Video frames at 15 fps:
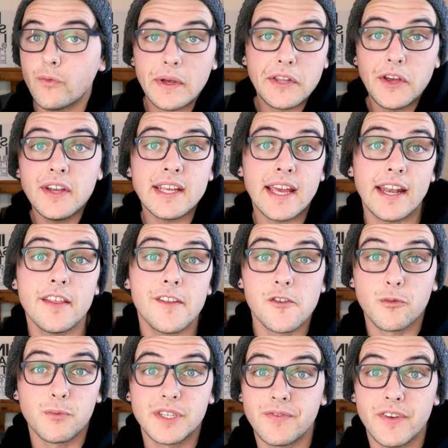if we're learning anything
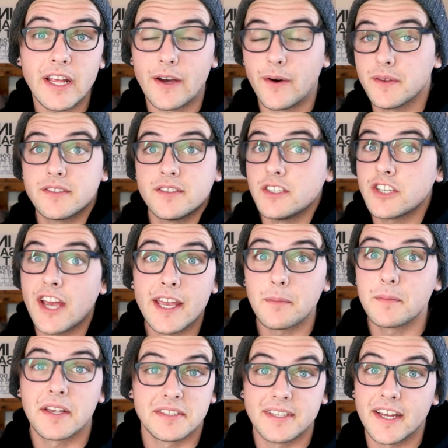from this video, it's that
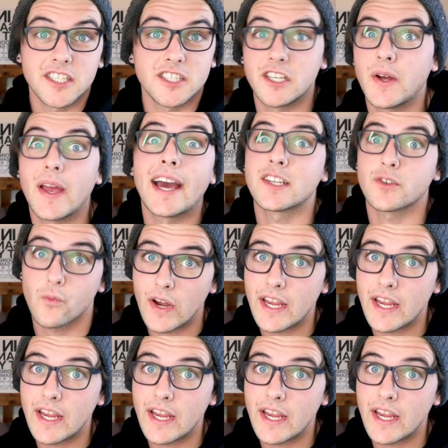Jacob doesn't actually know how to